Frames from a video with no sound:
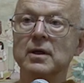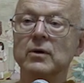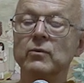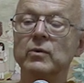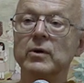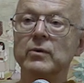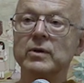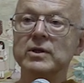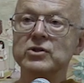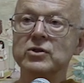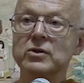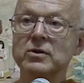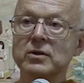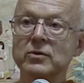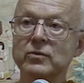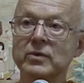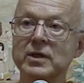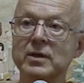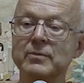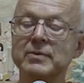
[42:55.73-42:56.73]
We wish
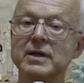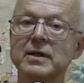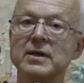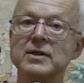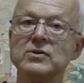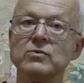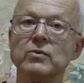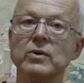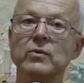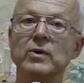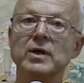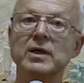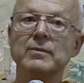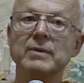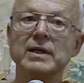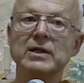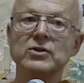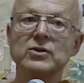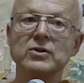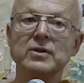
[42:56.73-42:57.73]
goodwill because we want to
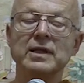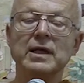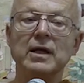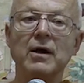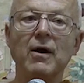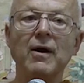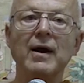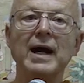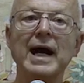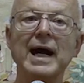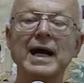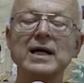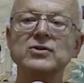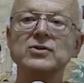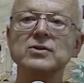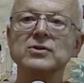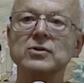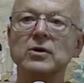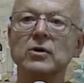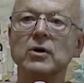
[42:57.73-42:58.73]
make sure that our
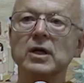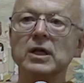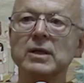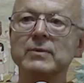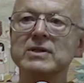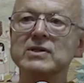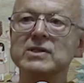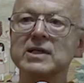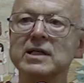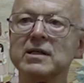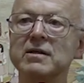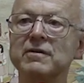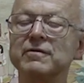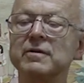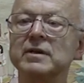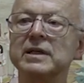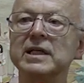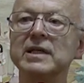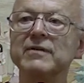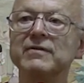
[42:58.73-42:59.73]
actions are going to be
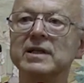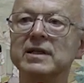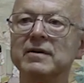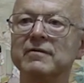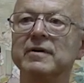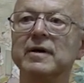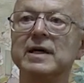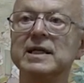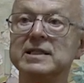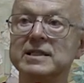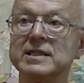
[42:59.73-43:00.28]
skillful even in very